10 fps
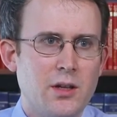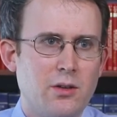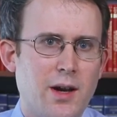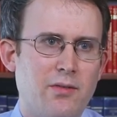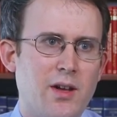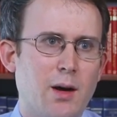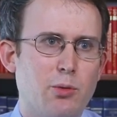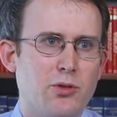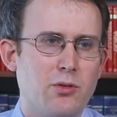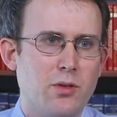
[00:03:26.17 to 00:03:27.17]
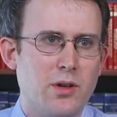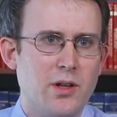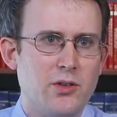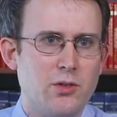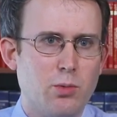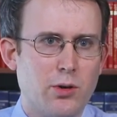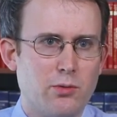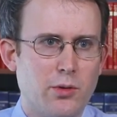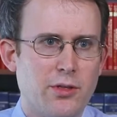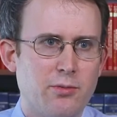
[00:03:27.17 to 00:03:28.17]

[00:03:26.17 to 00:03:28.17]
You'll have the opportunity to work with